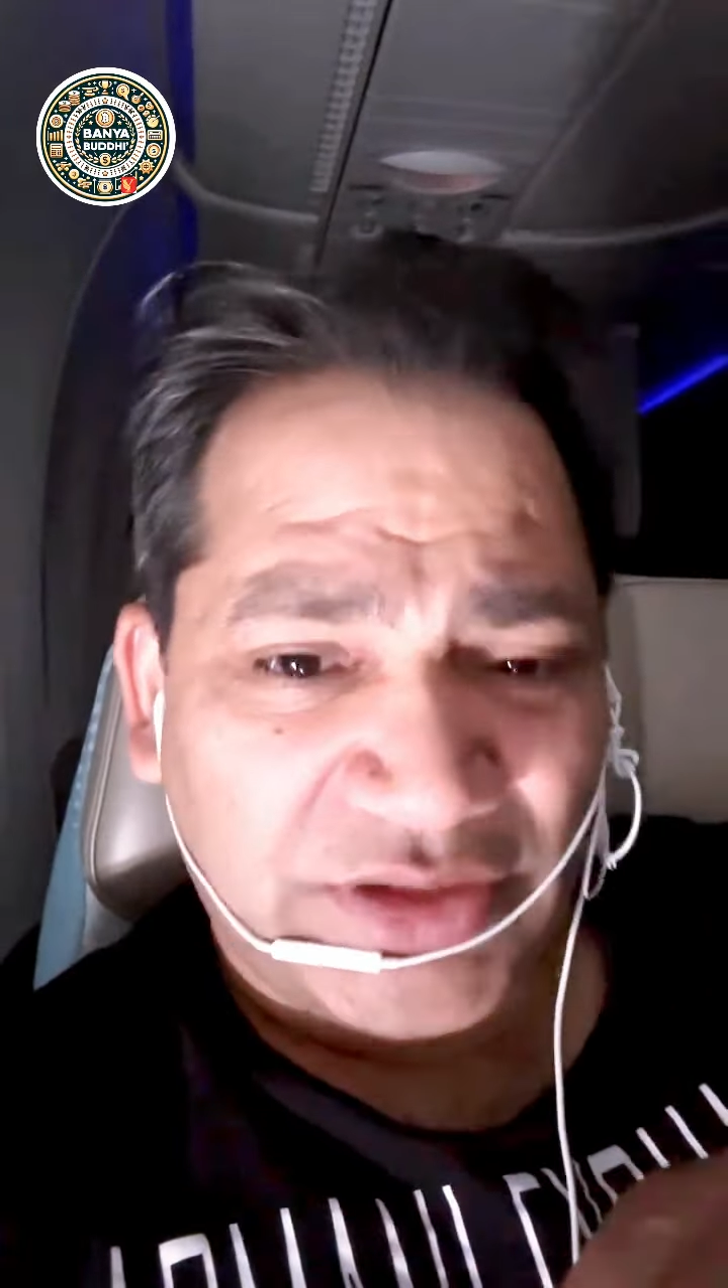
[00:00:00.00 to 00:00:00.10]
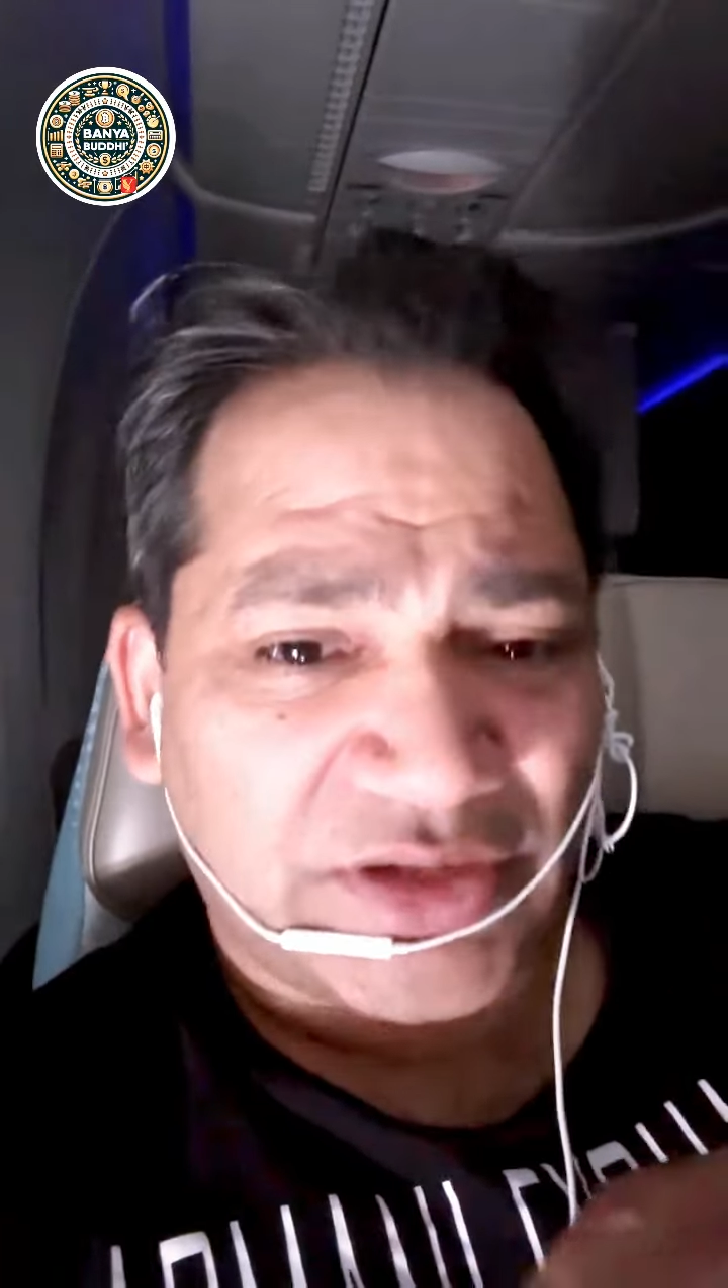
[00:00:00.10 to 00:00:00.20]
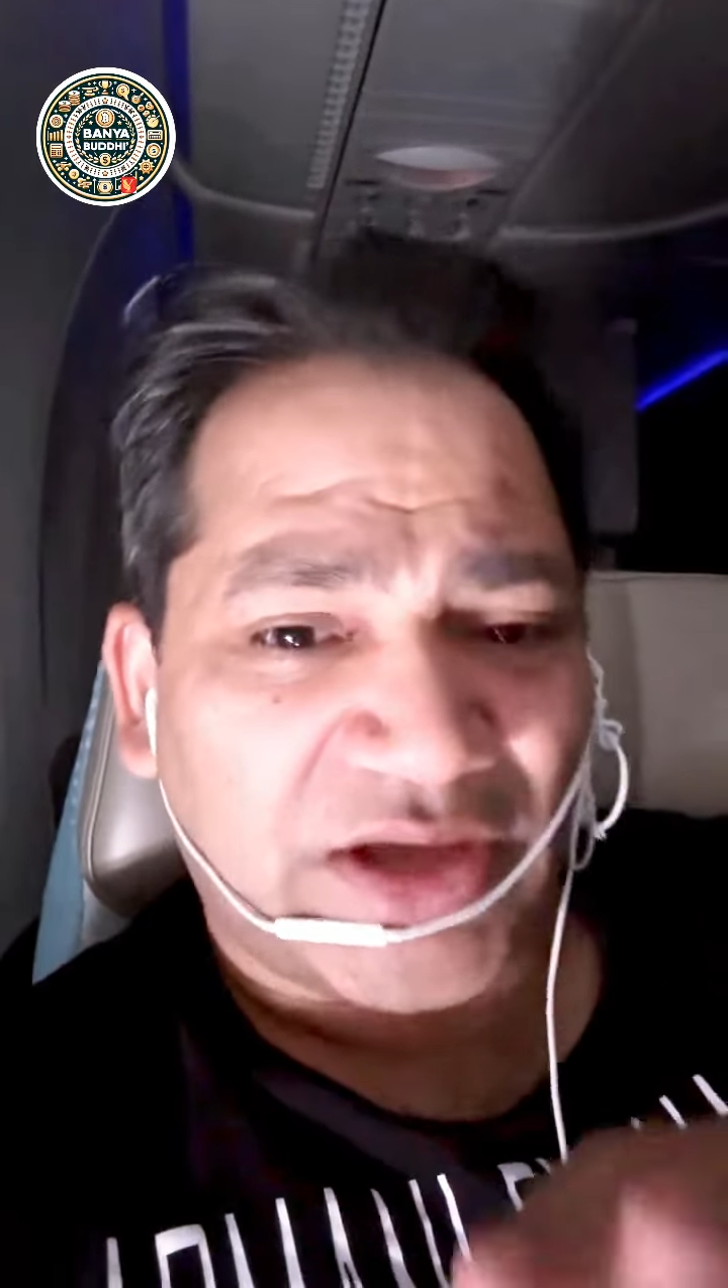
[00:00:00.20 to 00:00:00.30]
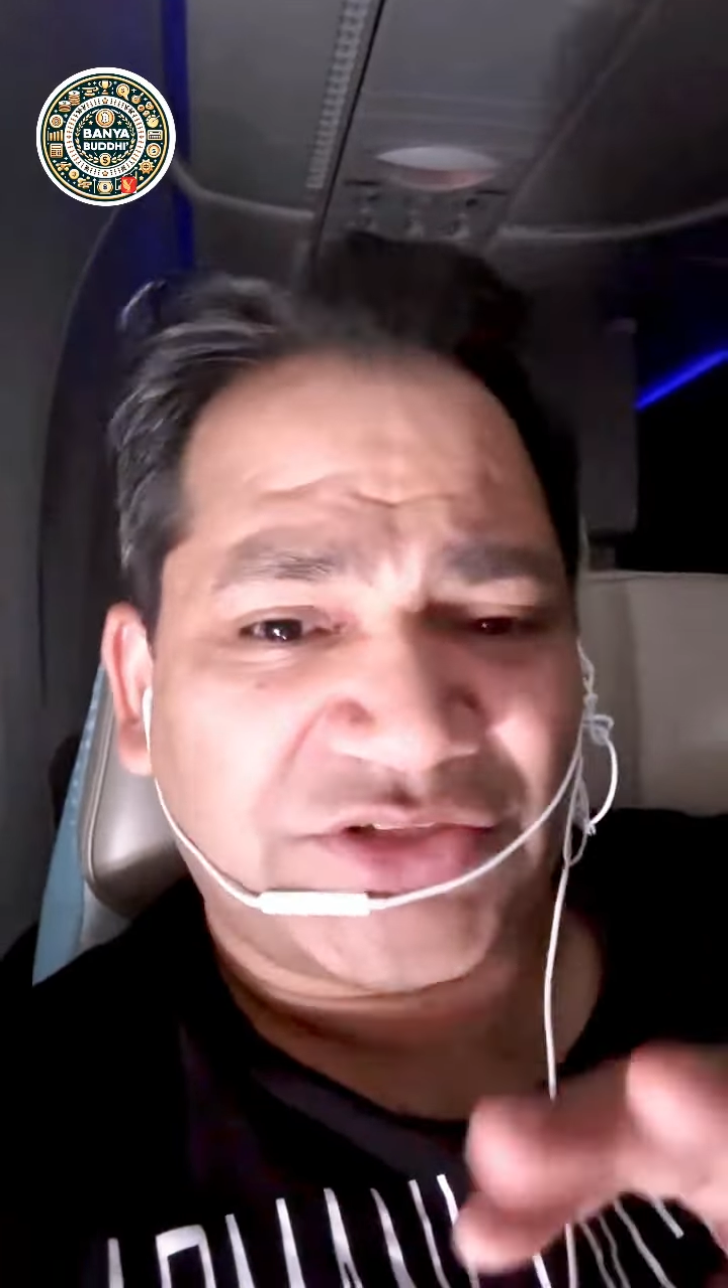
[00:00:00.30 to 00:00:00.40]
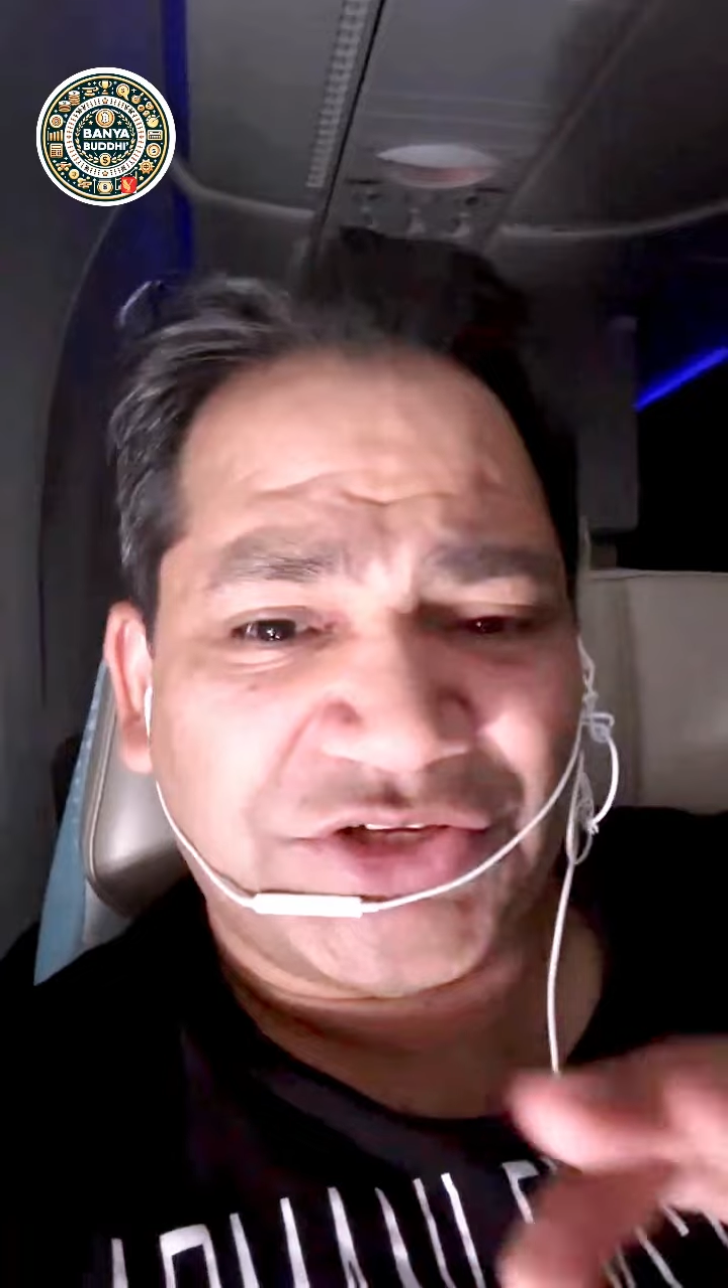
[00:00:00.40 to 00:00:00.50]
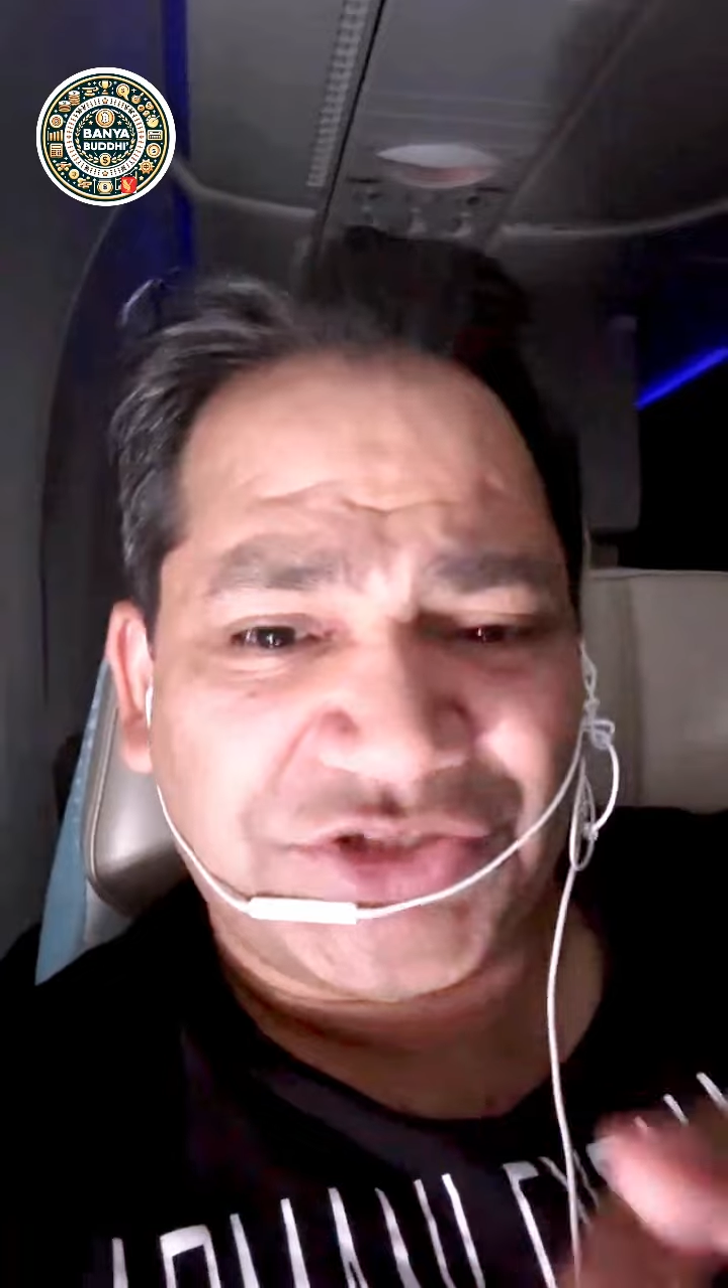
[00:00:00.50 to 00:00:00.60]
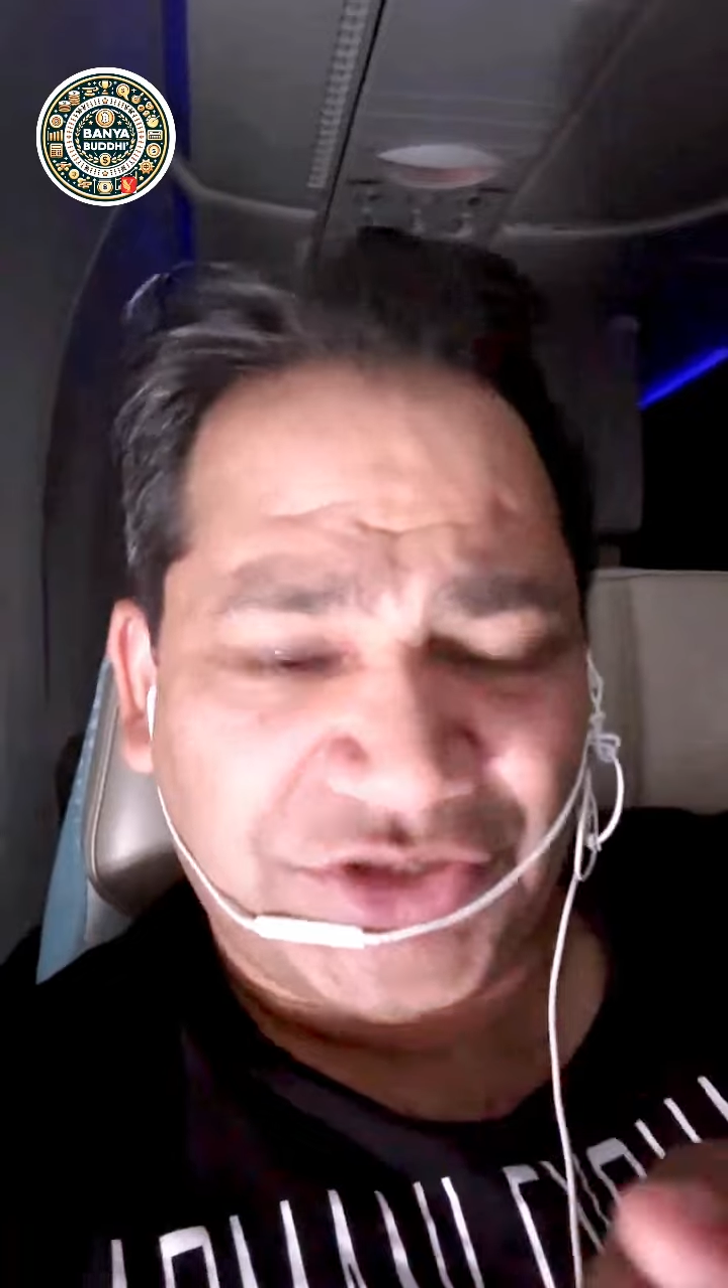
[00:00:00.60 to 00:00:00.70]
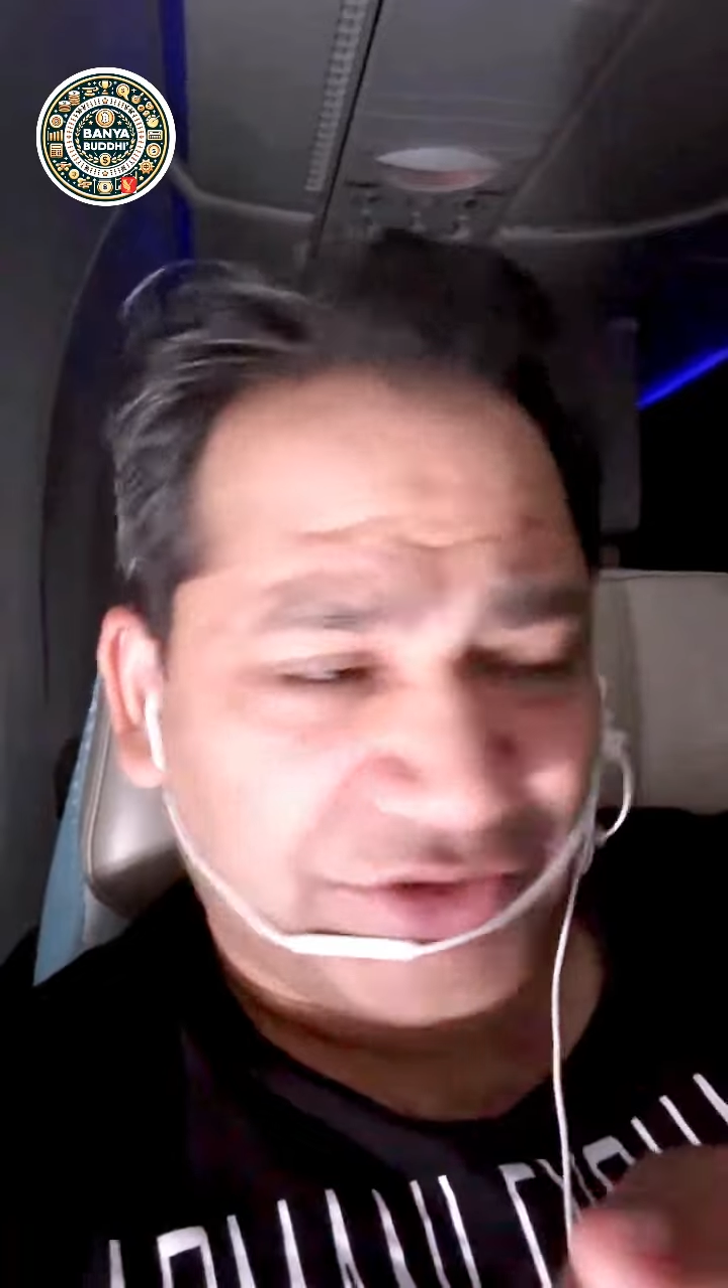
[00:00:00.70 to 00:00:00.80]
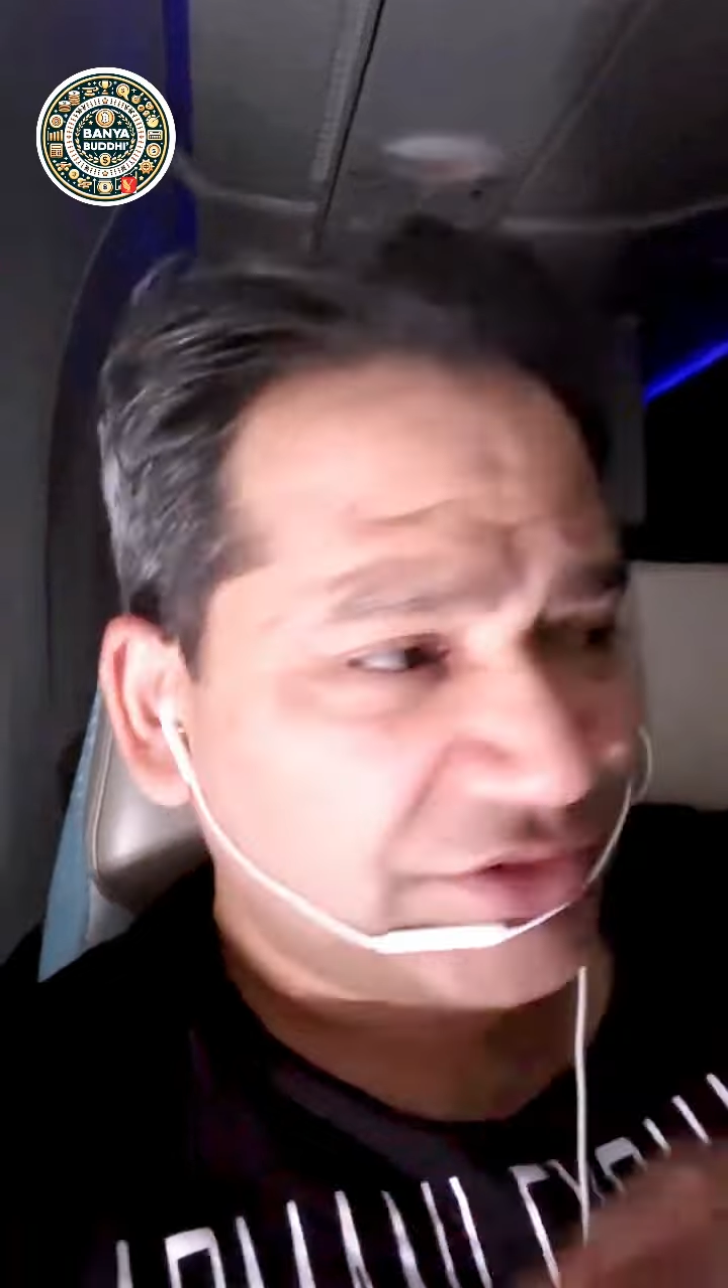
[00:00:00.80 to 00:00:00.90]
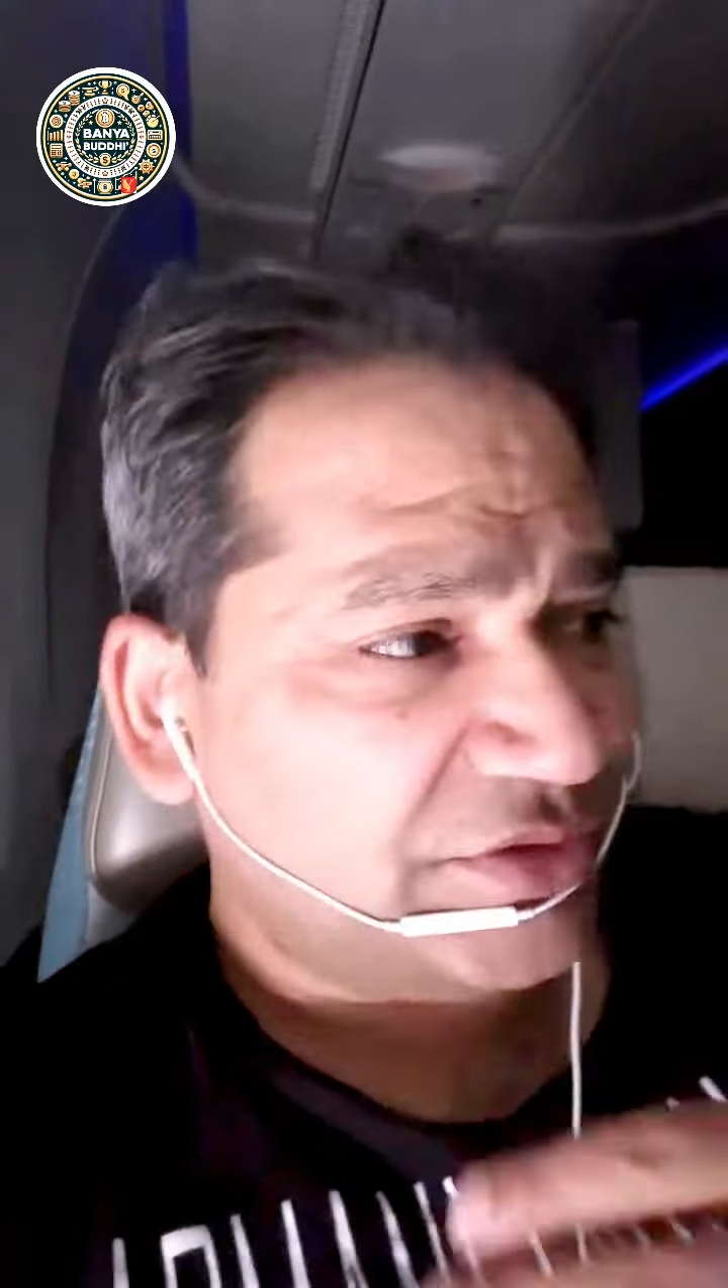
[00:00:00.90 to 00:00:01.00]
class A
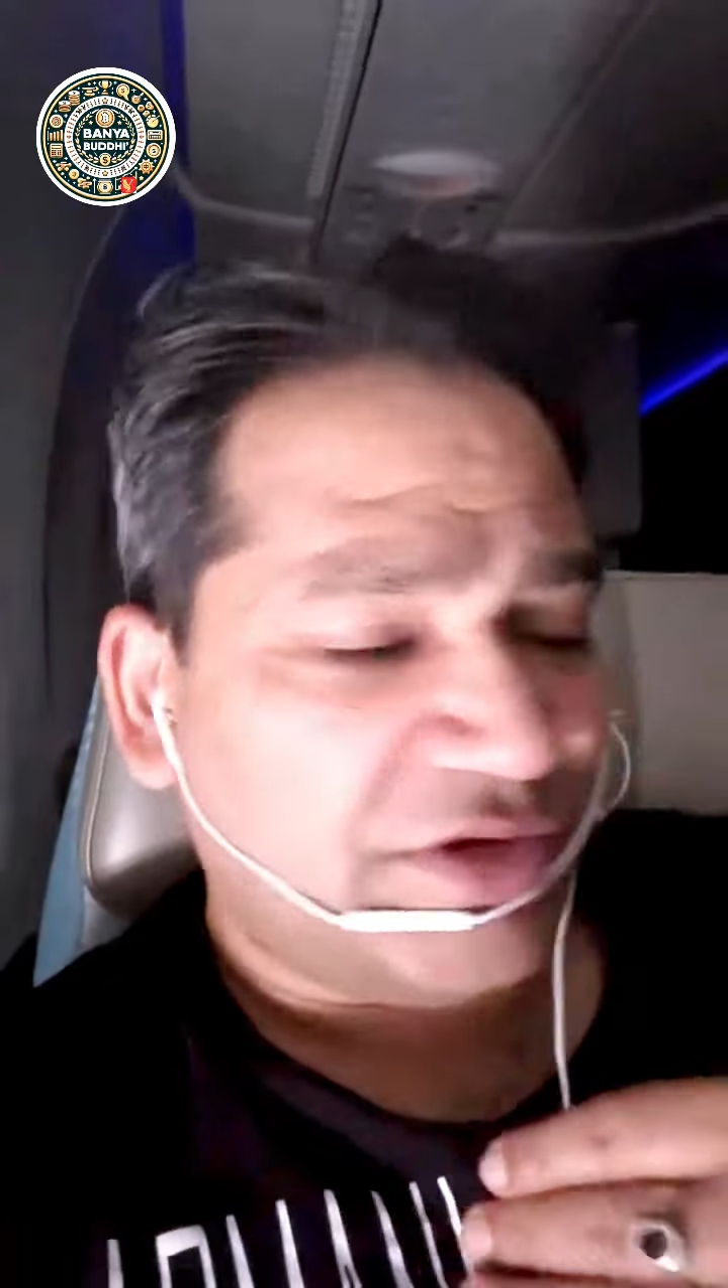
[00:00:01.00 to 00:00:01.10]
shares.